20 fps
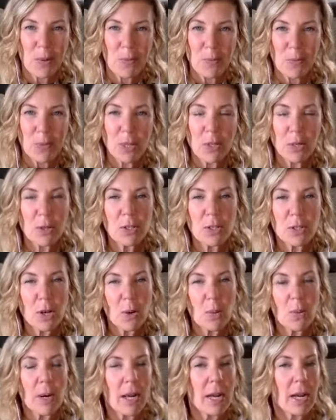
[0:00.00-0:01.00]
but years ago
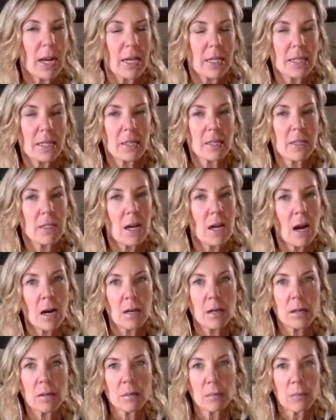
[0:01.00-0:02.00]
when I had
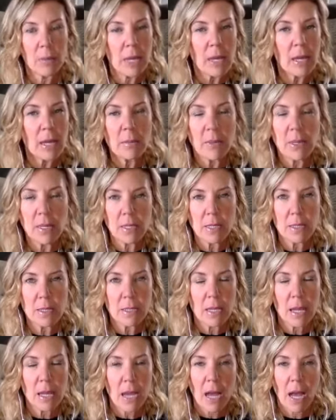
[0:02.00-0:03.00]
young babies,
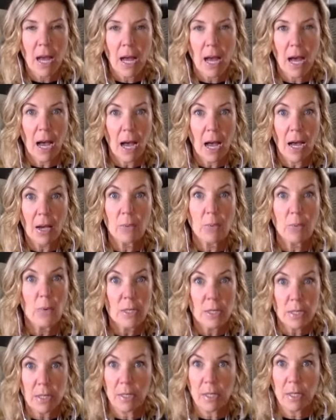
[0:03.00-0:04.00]
I
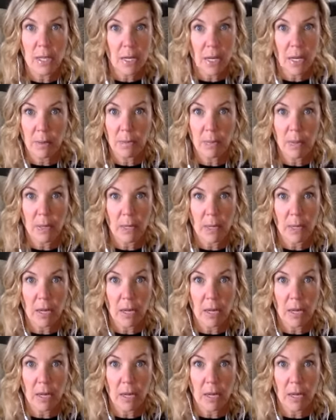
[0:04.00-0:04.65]
wasn't that happy.